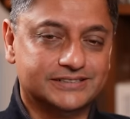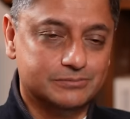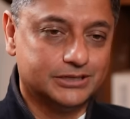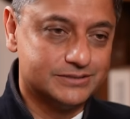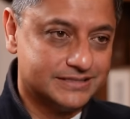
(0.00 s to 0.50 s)

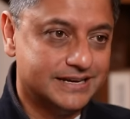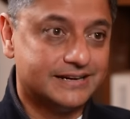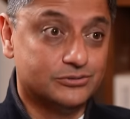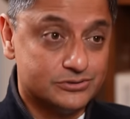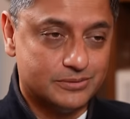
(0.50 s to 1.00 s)
them because sure. they
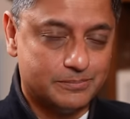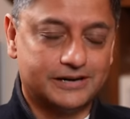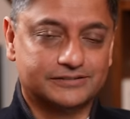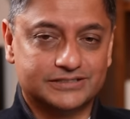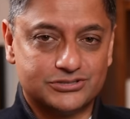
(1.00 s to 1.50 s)
are also a
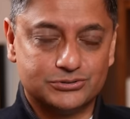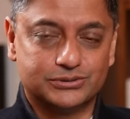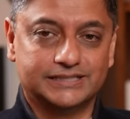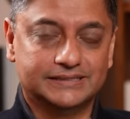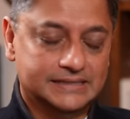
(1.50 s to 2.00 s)
part of the
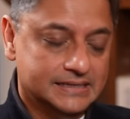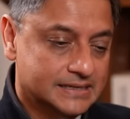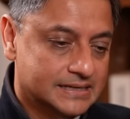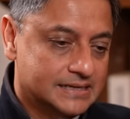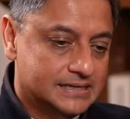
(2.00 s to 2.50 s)
story.
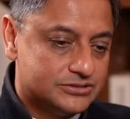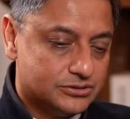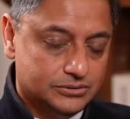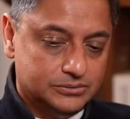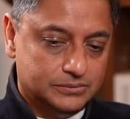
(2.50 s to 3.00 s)

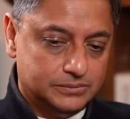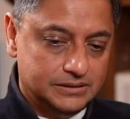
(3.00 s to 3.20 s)
So